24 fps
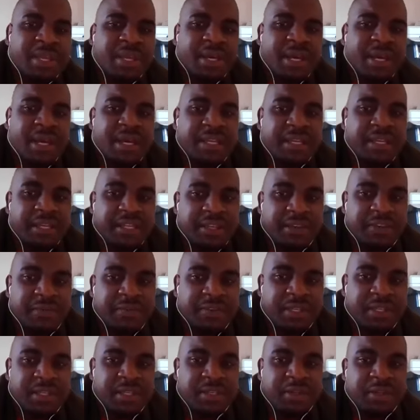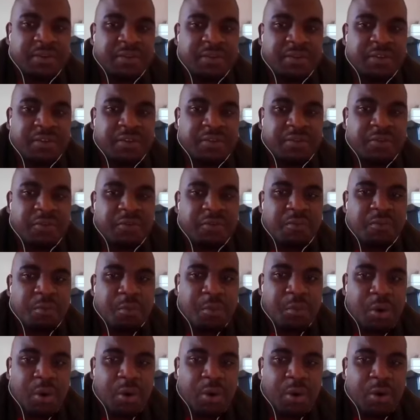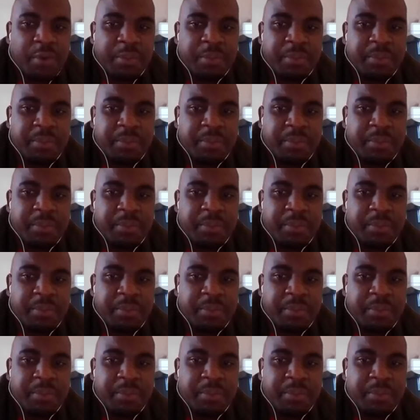an even more